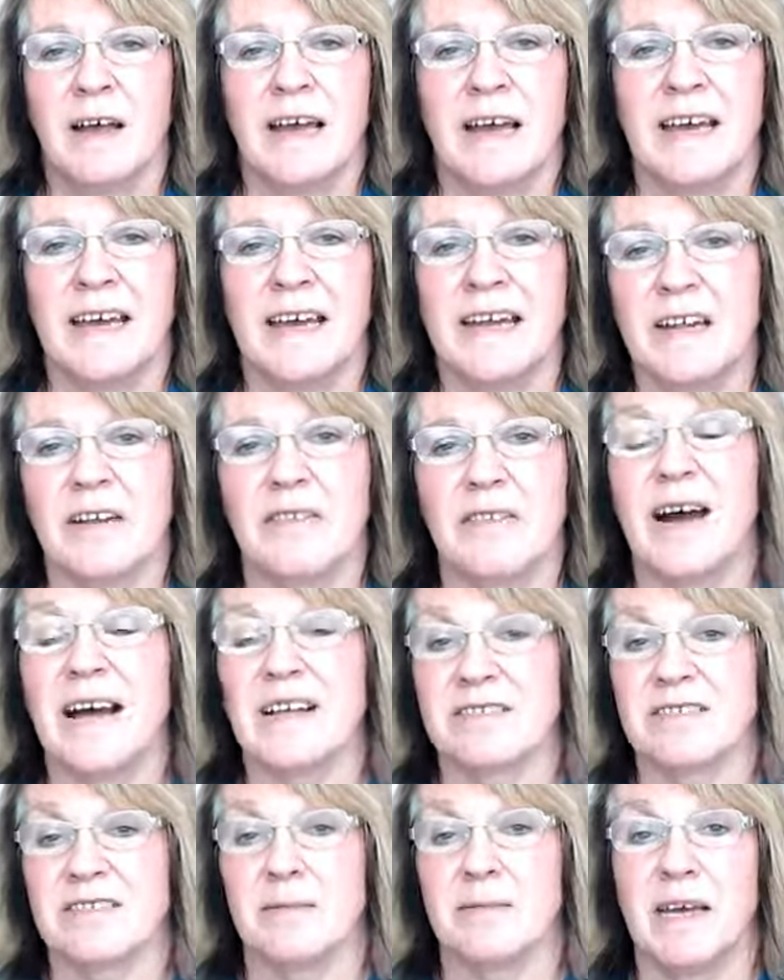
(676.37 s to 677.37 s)
in
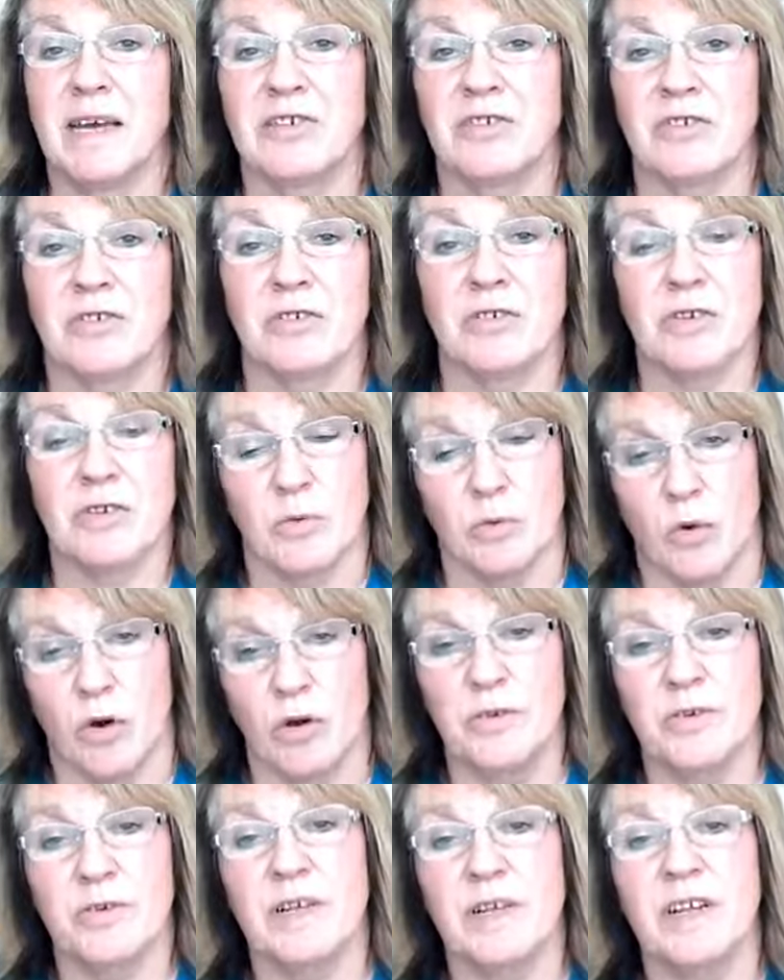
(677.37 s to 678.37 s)
advance to make sure that
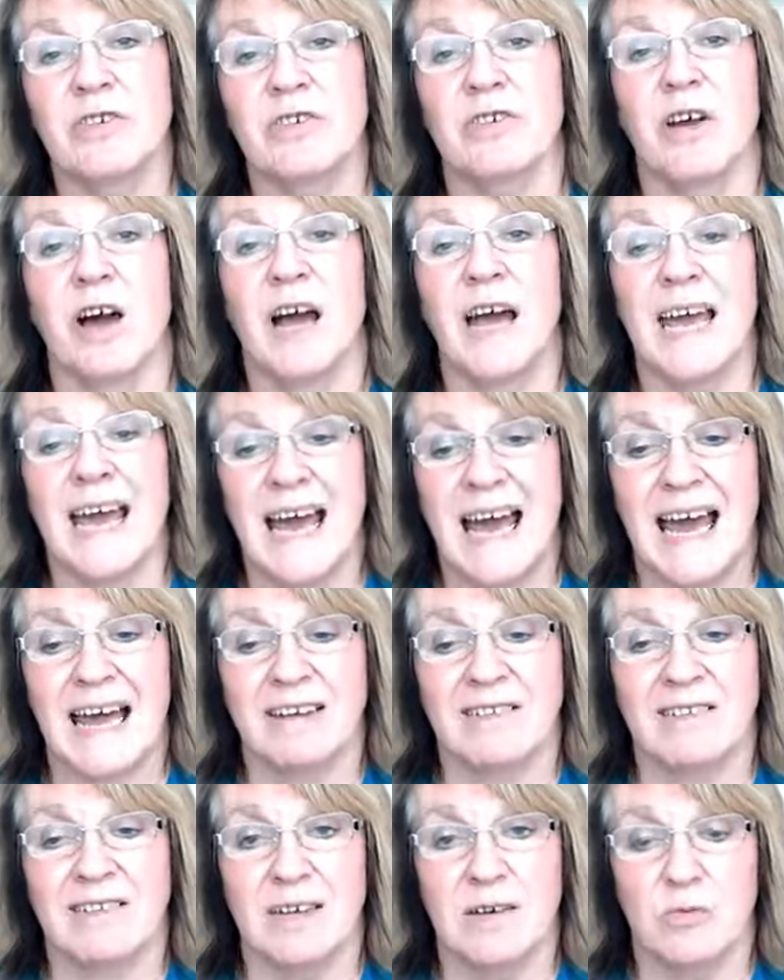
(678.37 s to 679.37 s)
what you're going to try
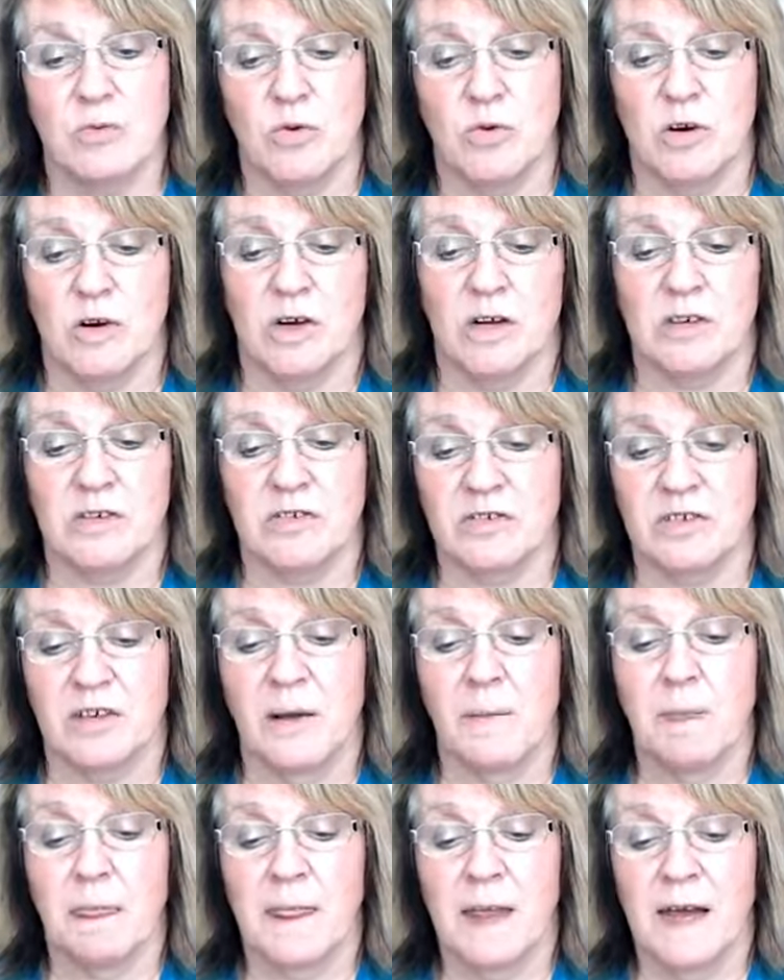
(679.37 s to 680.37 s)
actually
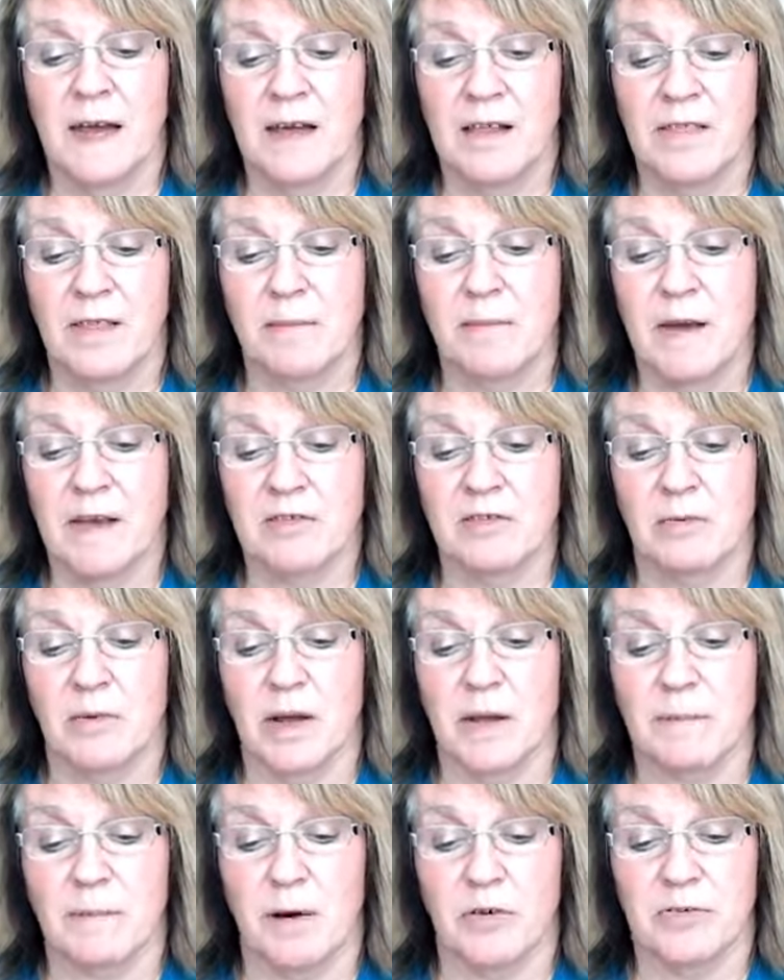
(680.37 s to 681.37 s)
works the best
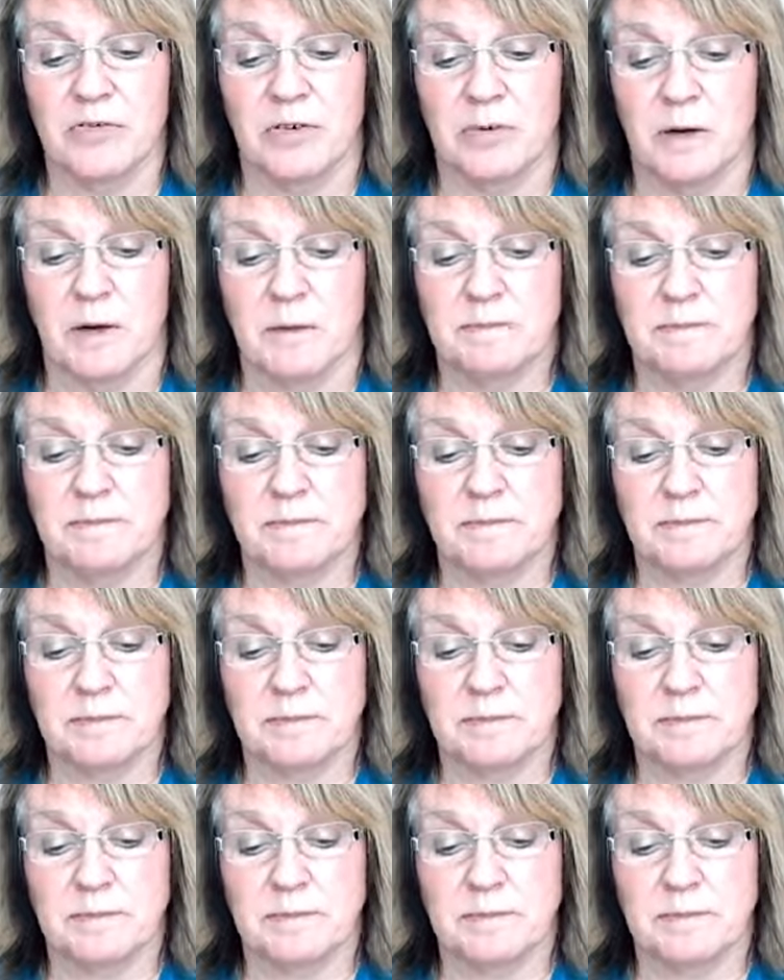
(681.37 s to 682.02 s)
way possible.